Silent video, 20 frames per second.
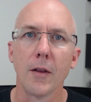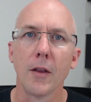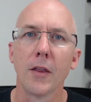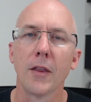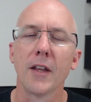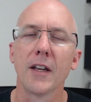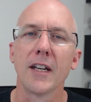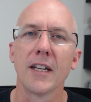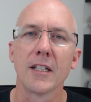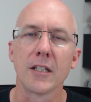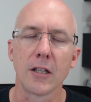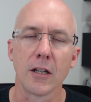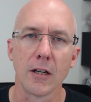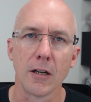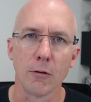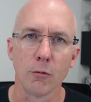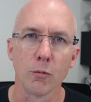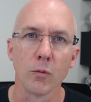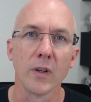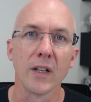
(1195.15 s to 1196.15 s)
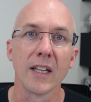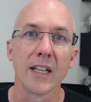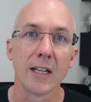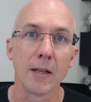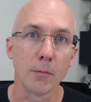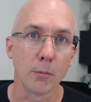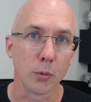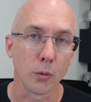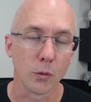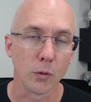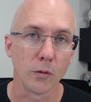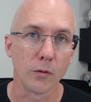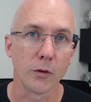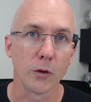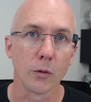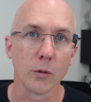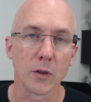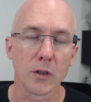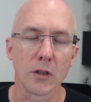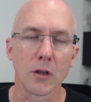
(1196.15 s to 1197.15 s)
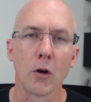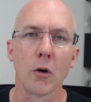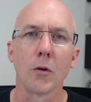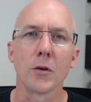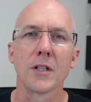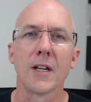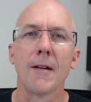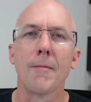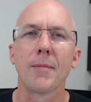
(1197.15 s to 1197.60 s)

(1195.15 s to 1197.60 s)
that is going to really improve your results.